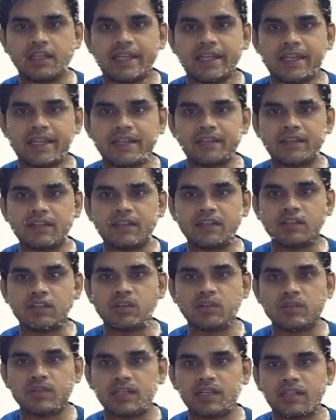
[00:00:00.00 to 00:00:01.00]
In the
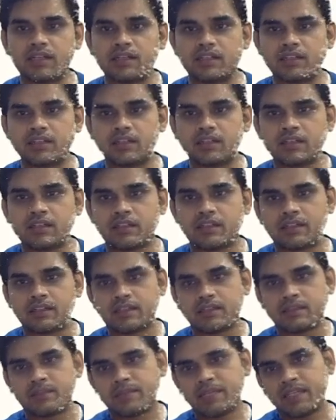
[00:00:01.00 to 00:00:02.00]
denominator,
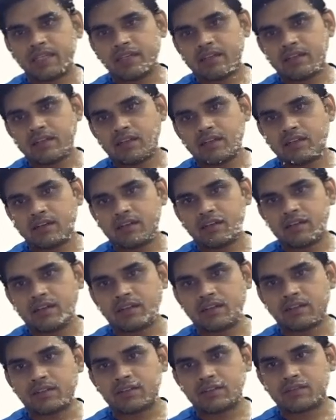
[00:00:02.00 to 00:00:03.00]
the main hurdle
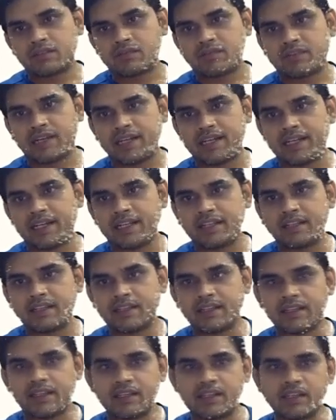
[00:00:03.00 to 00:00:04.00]
is finding the
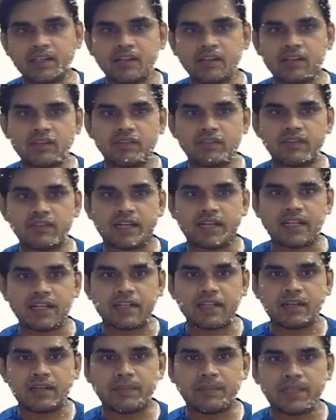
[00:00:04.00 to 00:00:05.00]
area of
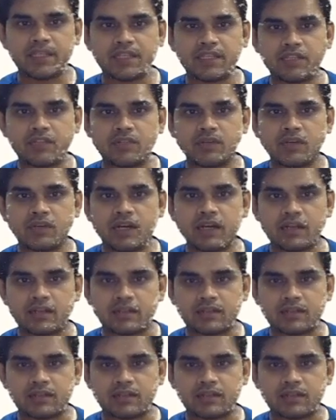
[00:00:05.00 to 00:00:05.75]
triangle PQR.